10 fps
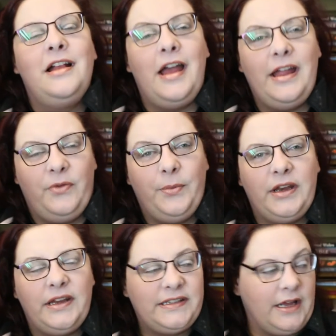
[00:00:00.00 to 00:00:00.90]
Hi
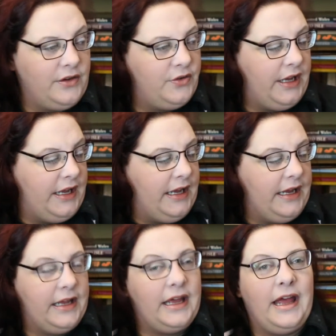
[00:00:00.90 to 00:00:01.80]
everyone, it's Andrea
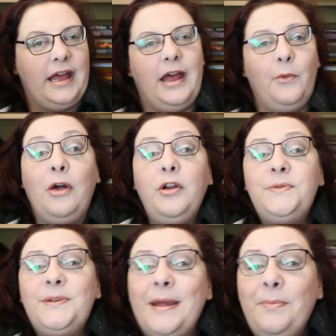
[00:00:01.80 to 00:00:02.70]
here. Uh,
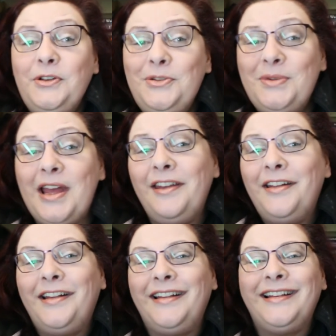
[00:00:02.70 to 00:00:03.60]
welcome to my booktube
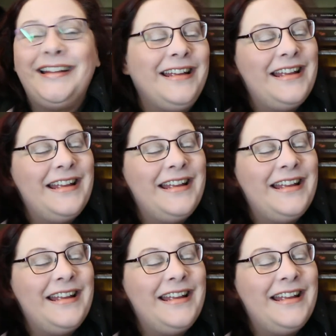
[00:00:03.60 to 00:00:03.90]
channel.